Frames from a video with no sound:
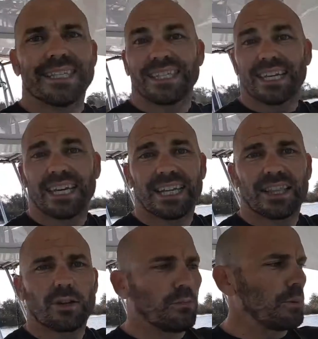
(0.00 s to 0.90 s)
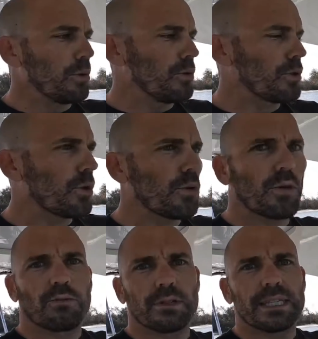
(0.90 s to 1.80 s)
is the little
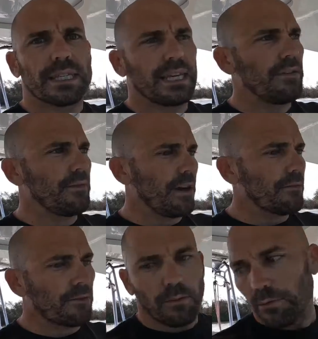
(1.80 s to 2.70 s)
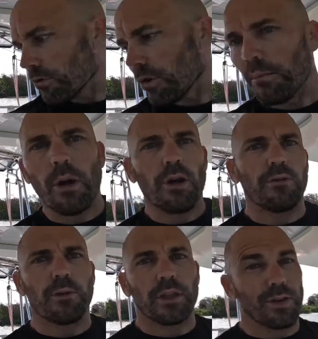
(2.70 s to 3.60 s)
Bluetooth receiver from the remote
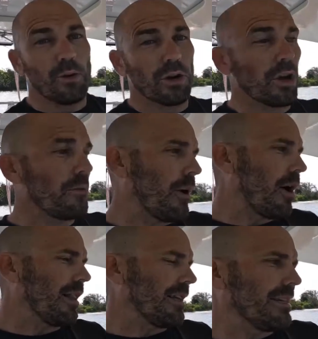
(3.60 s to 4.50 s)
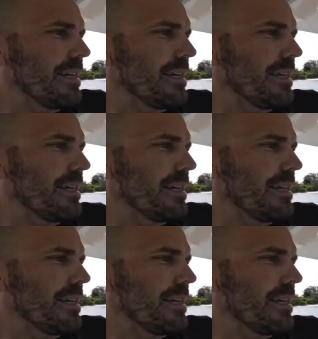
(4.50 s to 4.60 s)
for the autopilot.